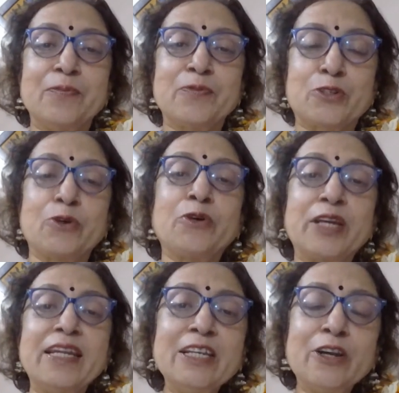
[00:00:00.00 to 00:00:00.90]
So
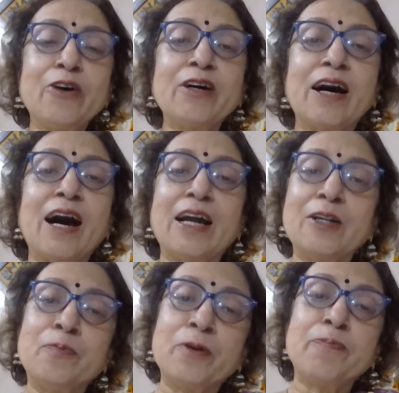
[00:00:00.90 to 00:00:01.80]
in your
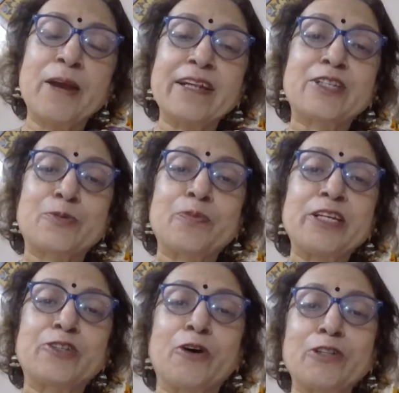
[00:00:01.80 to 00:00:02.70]
unprepared
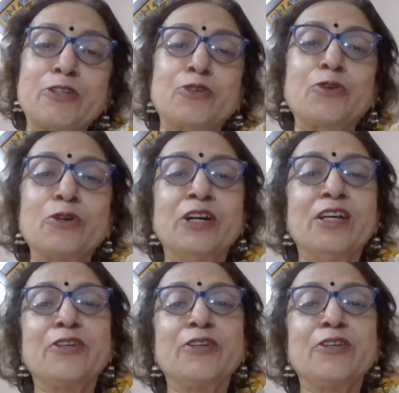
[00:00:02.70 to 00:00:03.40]
speech also,